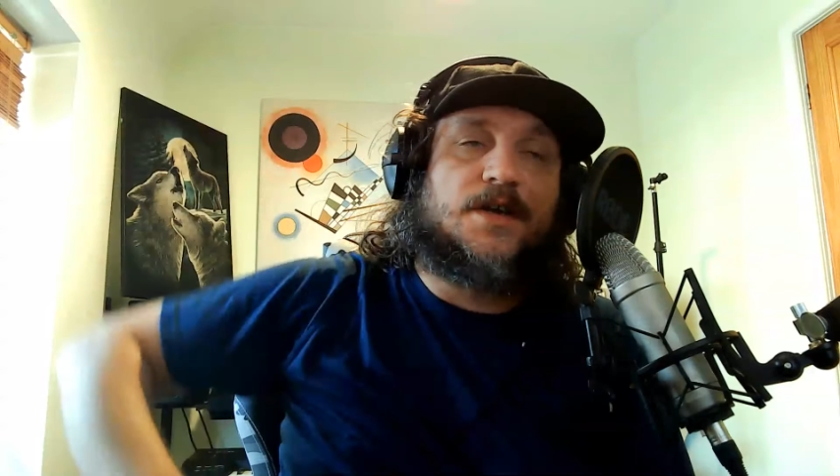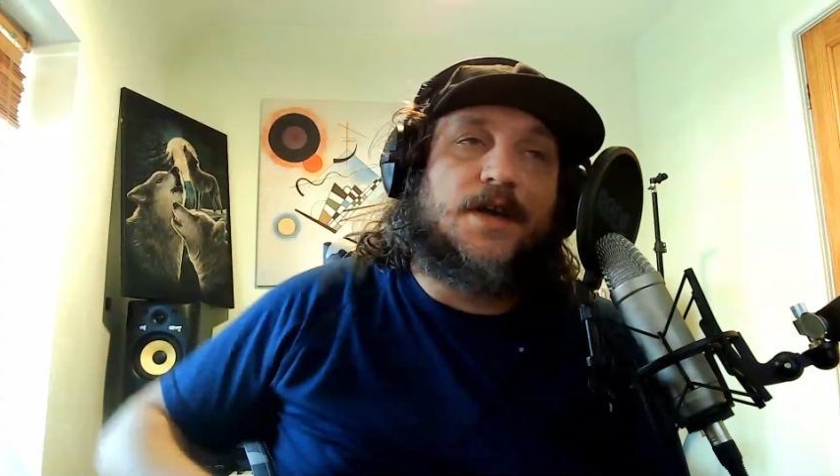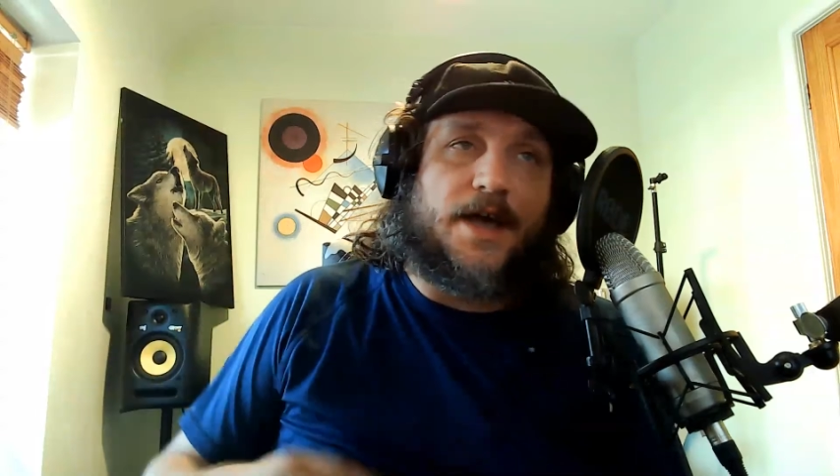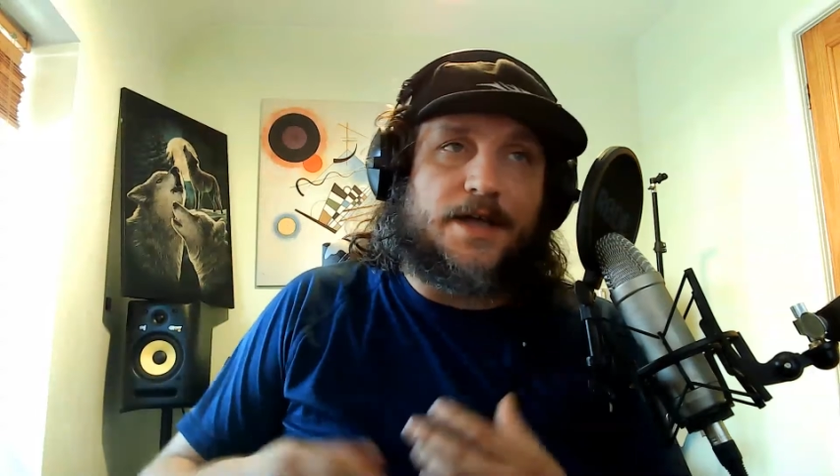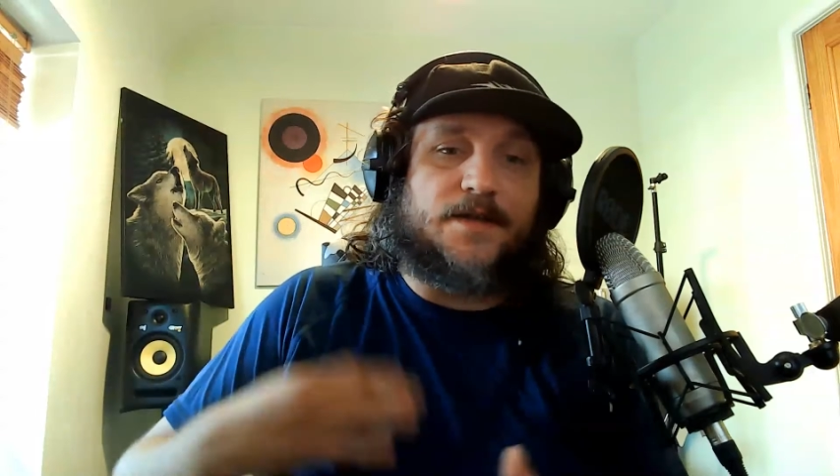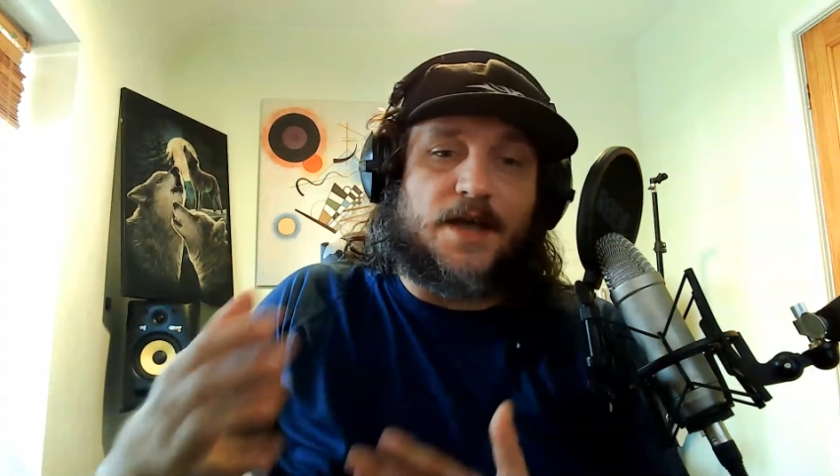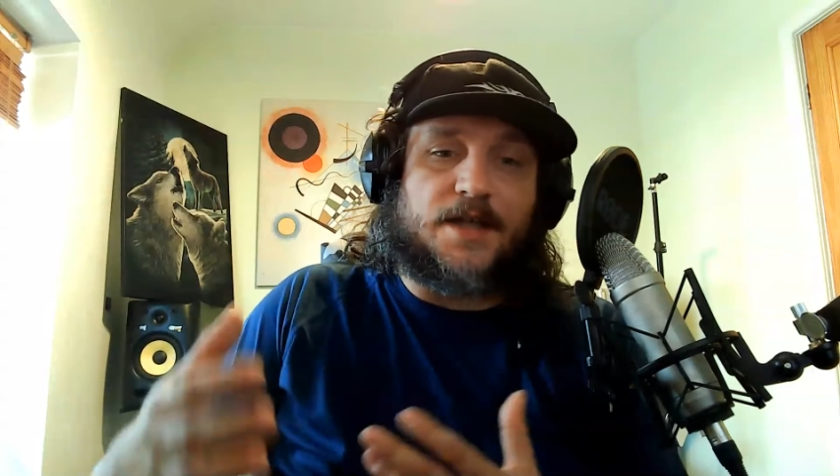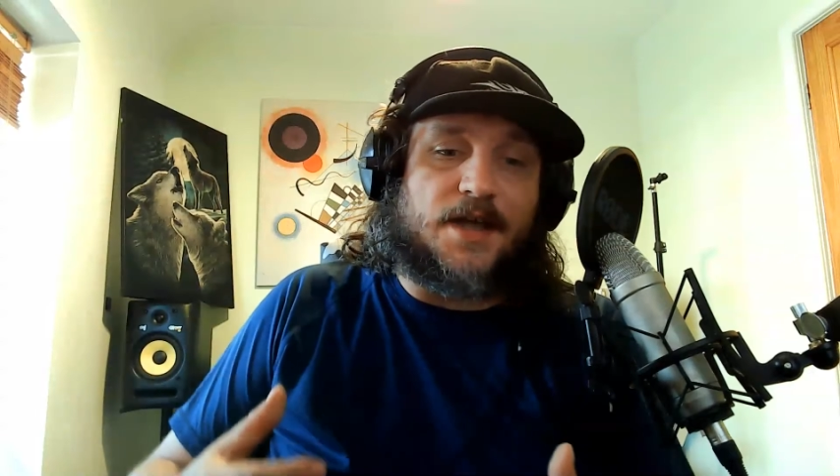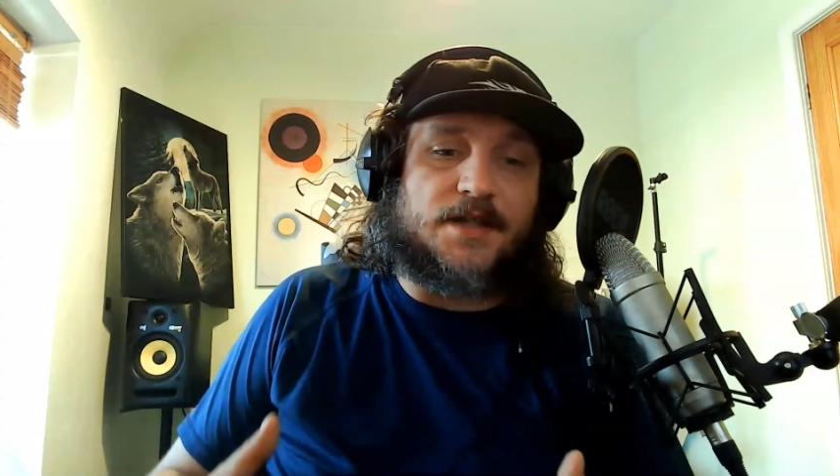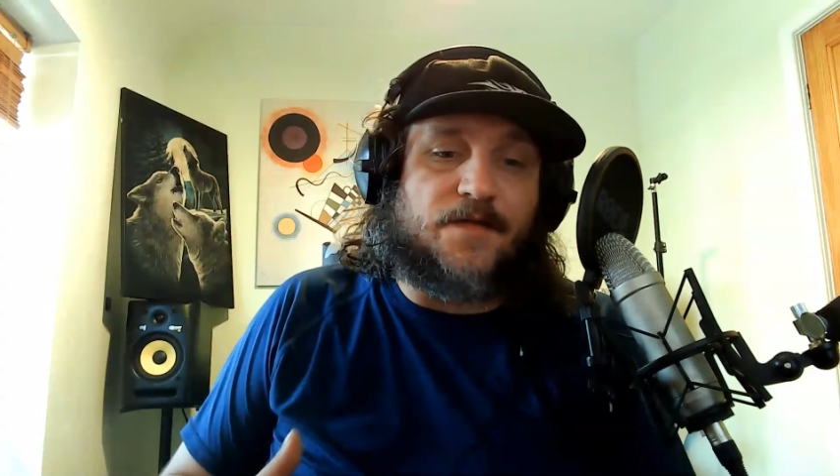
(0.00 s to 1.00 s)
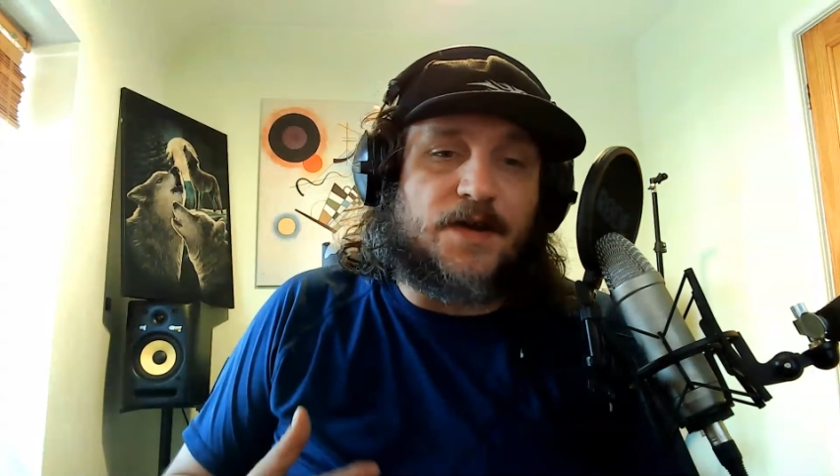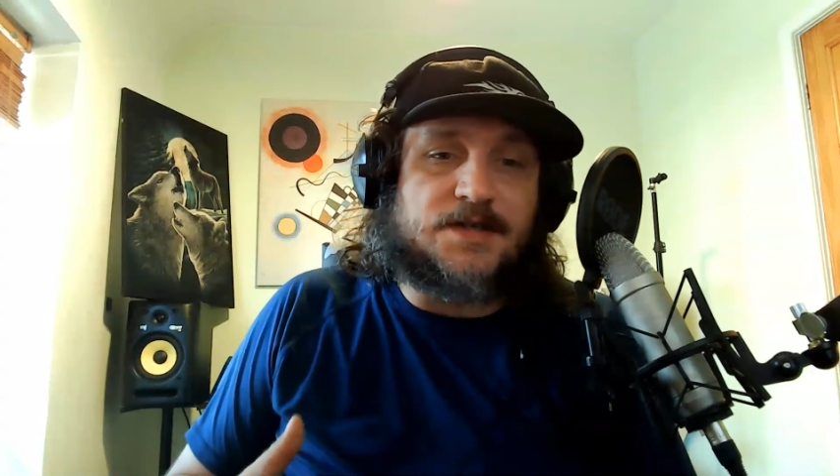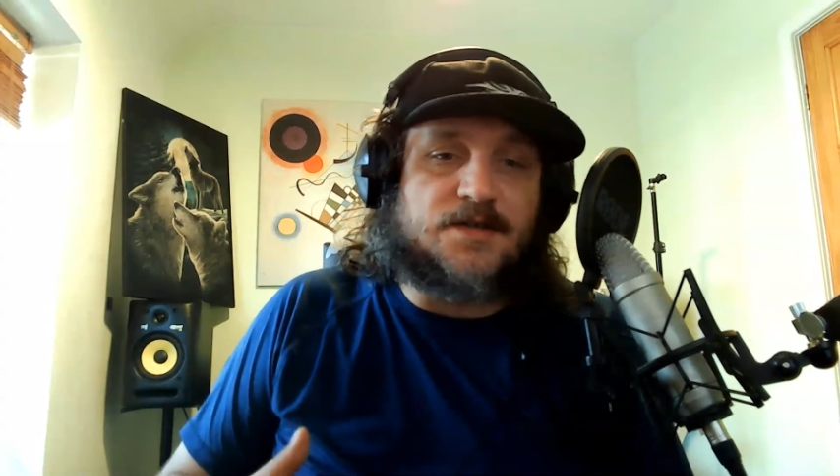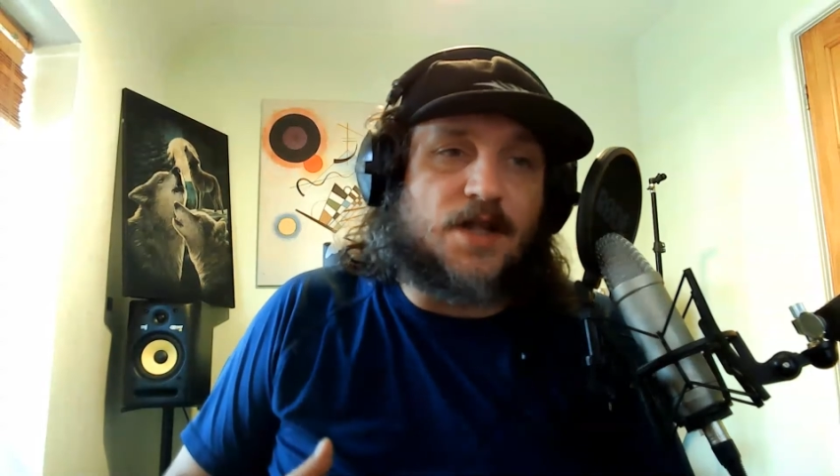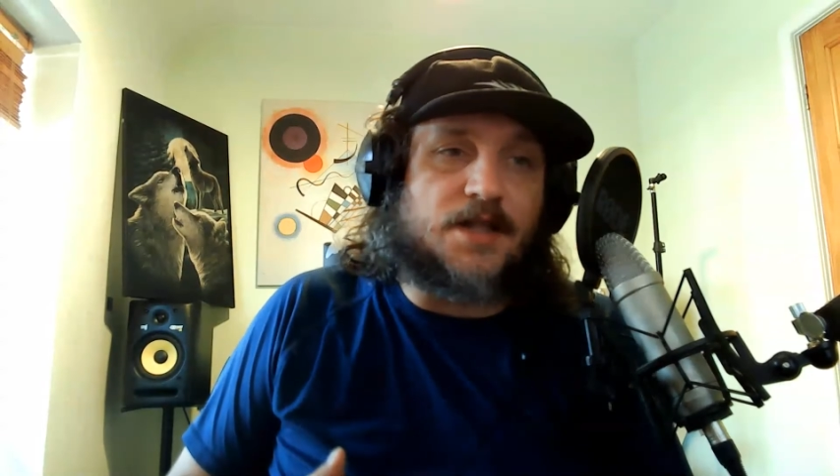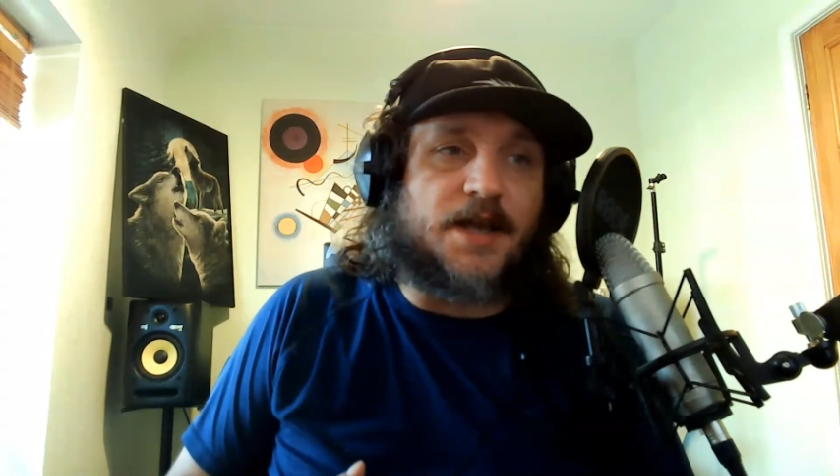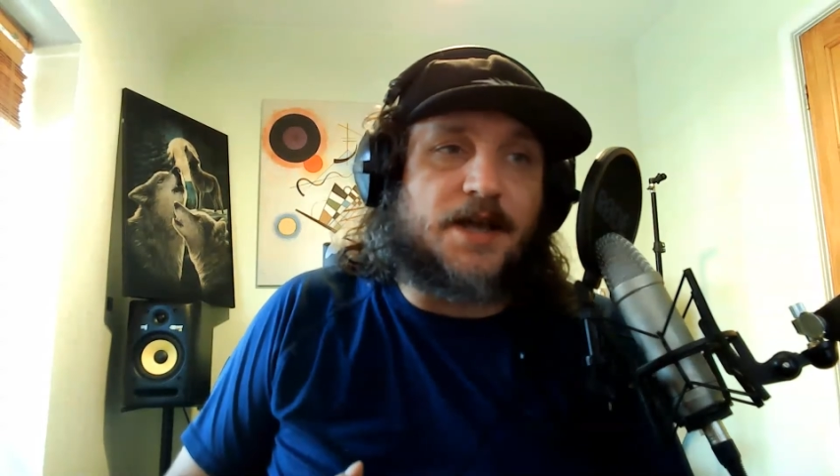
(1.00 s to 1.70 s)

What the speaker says: And thanks to that,